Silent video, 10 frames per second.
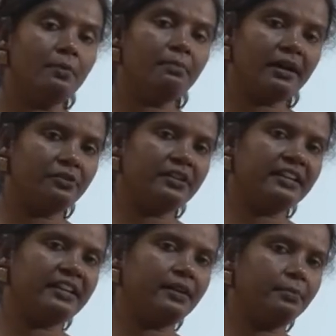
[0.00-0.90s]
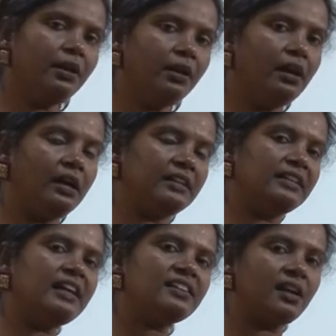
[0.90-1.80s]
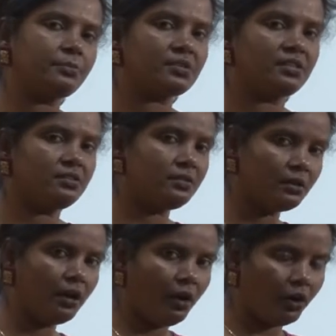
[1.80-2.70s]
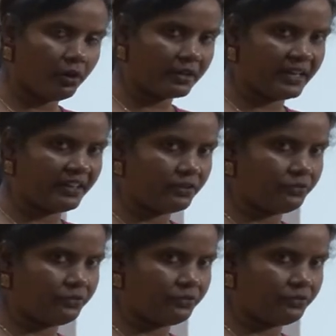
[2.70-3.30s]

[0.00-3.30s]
biodegradable and that comes under organic